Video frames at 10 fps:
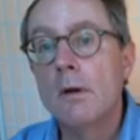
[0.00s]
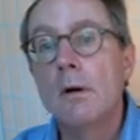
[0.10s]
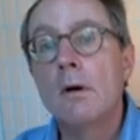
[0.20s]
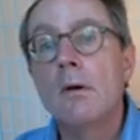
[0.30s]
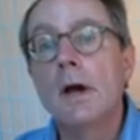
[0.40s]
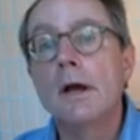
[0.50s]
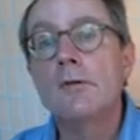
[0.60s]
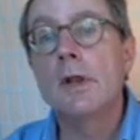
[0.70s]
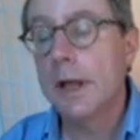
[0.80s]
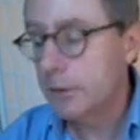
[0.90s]
Okay,
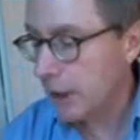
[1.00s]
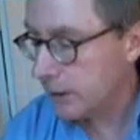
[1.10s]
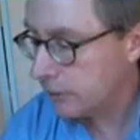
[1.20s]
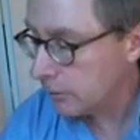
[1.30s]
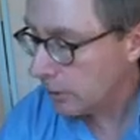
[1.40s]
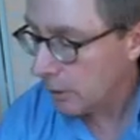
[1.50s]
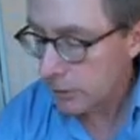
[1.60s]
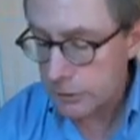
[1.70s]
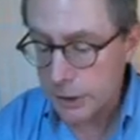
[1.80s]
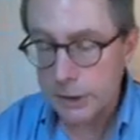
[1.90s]
so that's h.
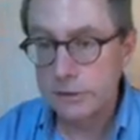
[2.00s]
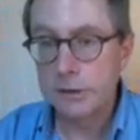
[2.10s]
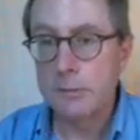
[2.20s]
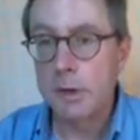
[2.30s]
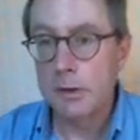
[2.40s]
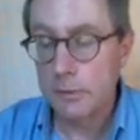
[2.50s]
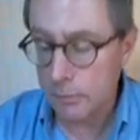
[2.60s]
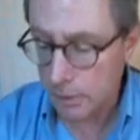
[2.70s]
G is some other,